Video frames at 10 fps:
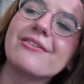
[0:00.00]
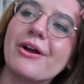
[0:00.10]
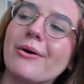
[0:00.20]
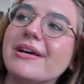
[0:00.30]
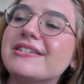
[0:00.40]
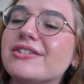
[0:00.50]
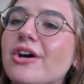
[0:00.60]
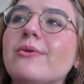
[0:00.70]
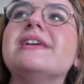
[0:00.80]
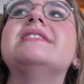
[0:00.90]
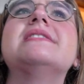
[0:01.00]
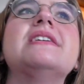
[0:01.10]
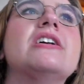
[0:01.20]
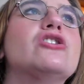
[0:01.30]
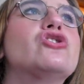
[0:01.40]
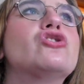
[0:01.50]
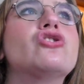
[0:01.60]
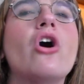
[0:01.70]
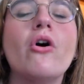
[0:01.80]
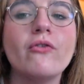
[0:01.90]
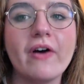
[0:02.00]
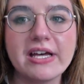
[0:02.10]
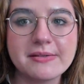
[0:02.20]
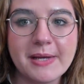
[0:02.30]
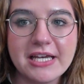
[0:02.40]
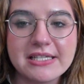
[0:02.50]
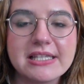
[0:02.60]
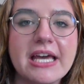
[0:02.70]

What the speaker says: I don't know. It's so easy. It is so fast-paced.